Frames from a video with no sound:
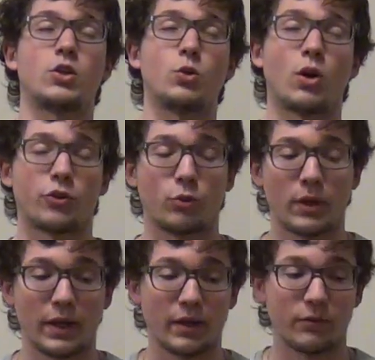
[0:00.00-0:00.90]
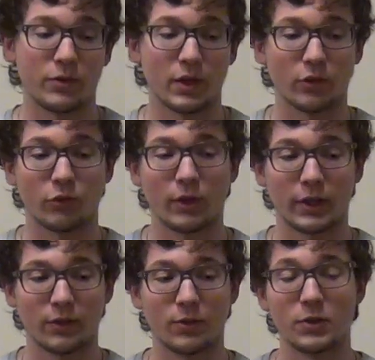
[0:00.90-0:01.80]
You also have things
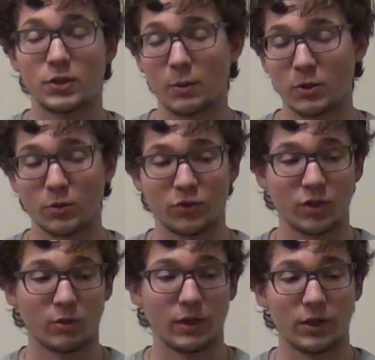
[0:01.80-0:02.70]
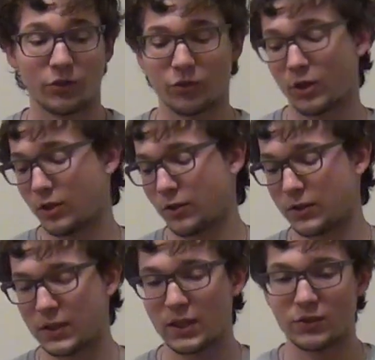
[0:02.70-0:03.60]
like the W-series,
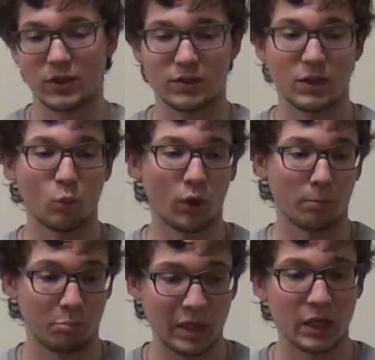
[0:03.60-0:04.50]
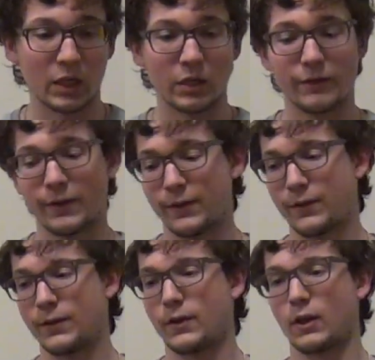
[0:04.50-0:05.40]
the T61P,
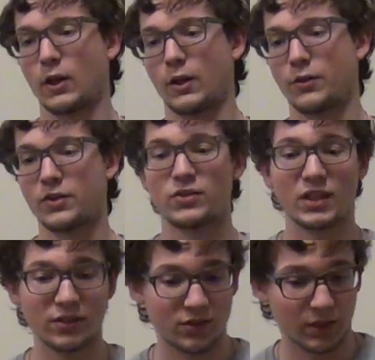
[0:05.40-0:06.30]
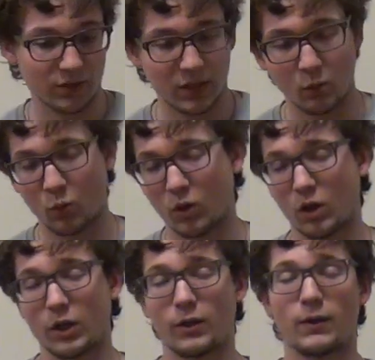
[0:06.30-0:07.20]
the
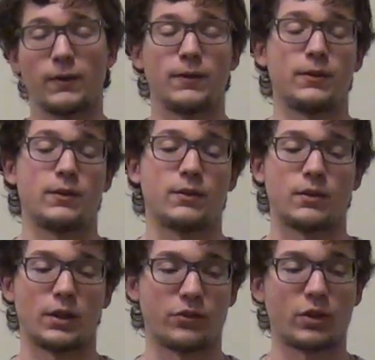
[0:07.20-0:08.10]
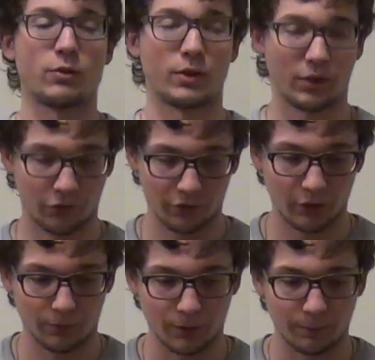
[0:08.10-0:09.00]
Z61, etc.,
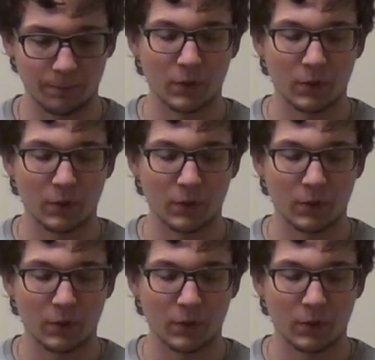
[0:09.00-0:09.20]
etc.